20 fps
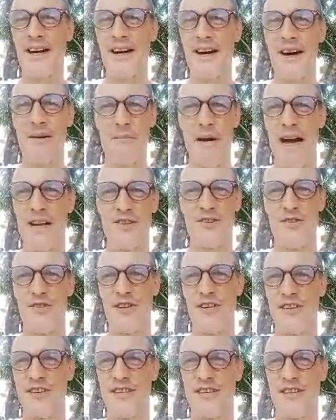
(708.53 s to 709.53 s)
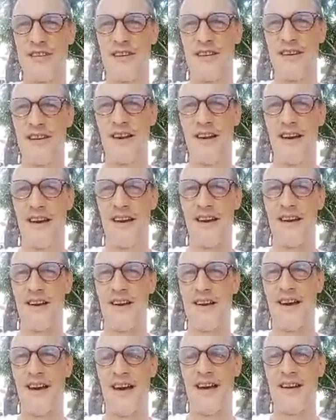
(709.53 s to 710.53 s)
mattress
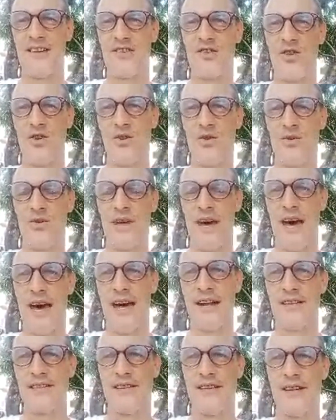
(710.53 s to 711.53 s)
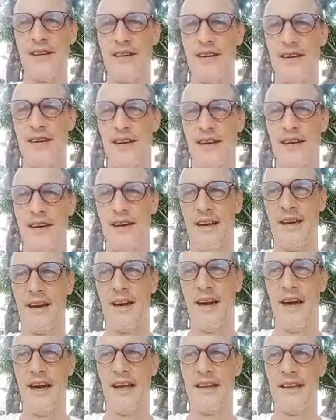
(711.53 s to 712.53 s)
to that,
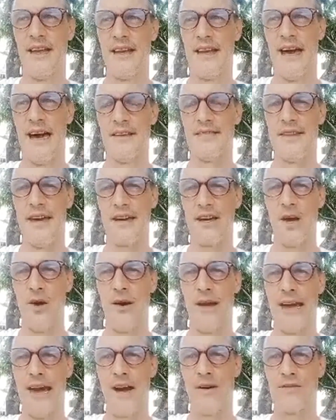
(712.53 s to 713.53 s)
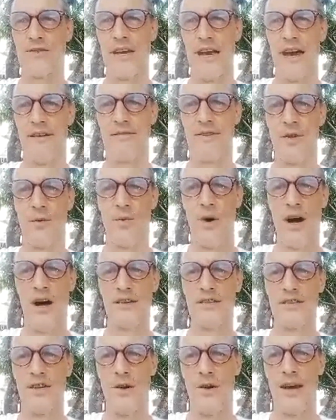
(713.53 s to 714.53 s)
and then had that going out, having the
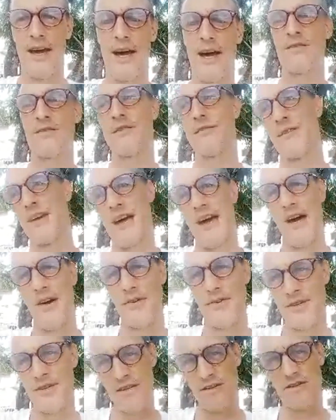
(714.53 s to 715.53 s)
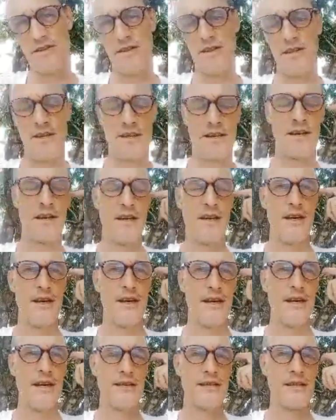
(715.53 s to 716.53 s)
wires going out of the house into the
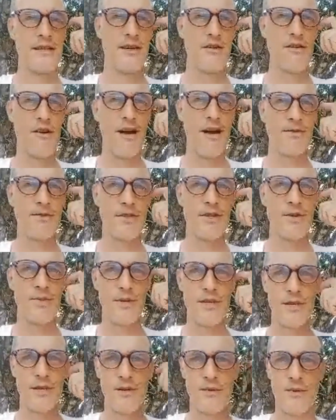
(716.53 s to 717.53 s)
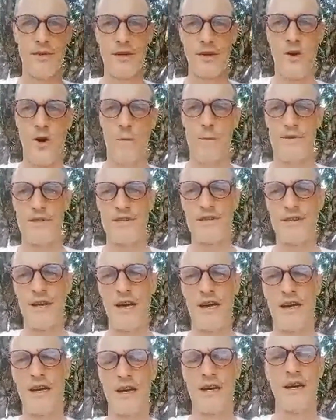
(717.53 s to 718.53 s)
ground with a copper
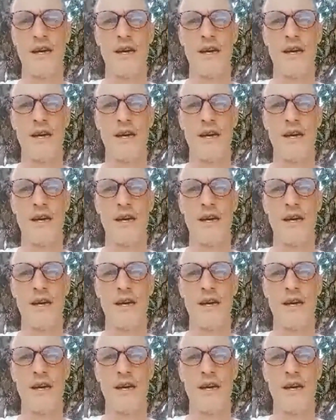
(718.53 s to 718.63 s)
stake,